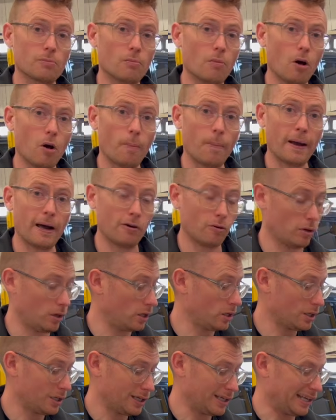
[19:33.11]
more power
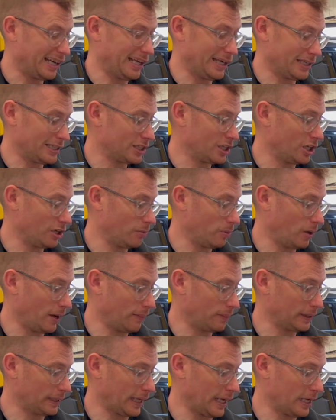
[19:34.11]
and a turbo
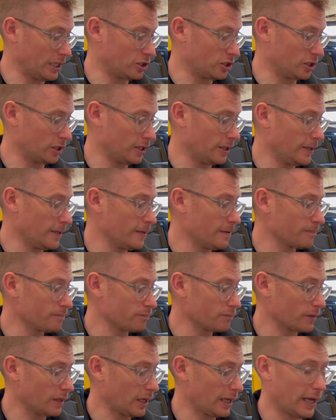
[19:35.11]
application.
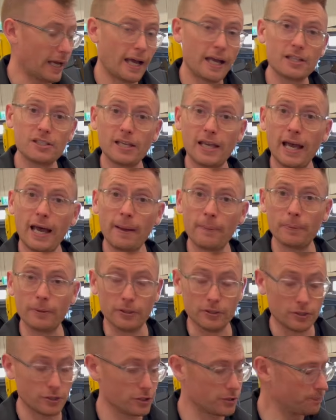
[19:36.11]
As it
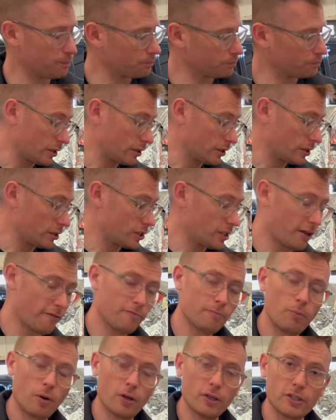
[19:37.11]
happens,
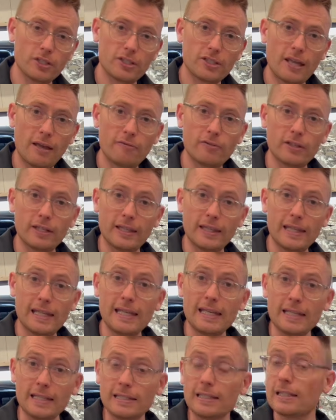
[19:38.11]
7.7 in
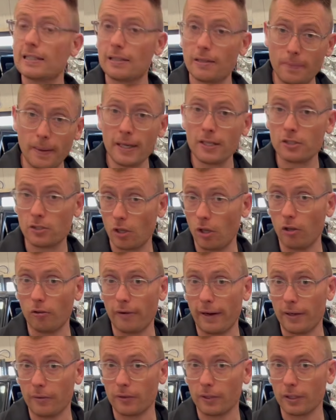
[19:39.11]
these is the best
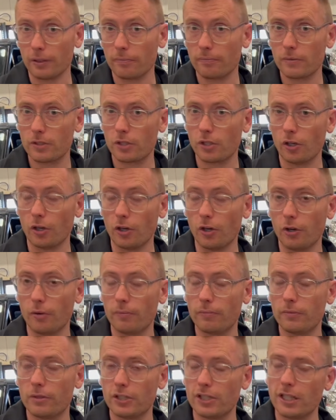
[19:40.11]
all-rounder. So
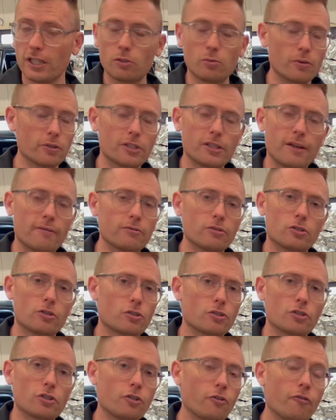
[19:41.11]
the 617
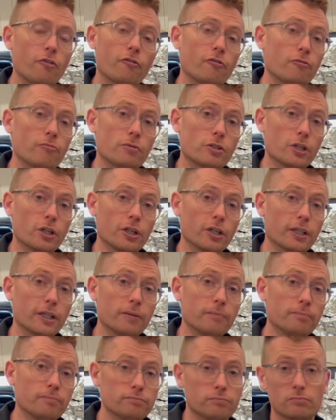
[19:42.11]
doesn't suffer from
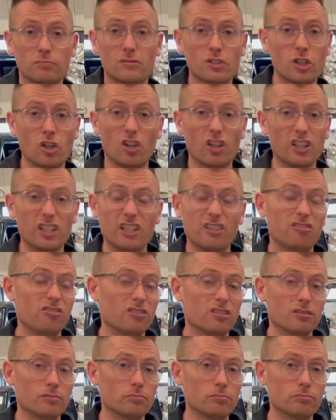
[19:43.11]
jerking, totally
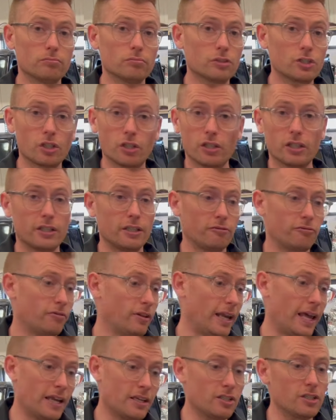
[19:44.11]
different
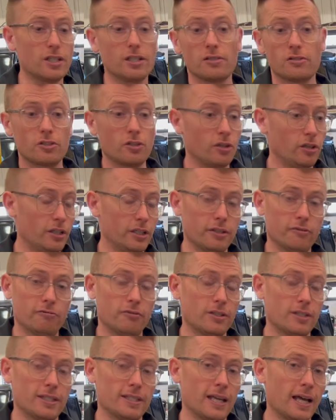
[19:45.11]
engine, totally different
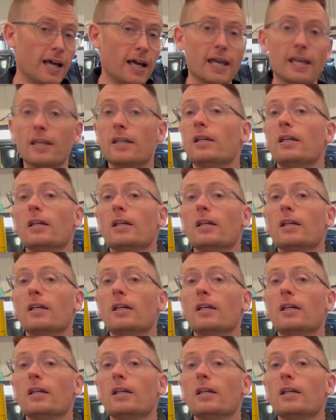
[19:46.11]
design.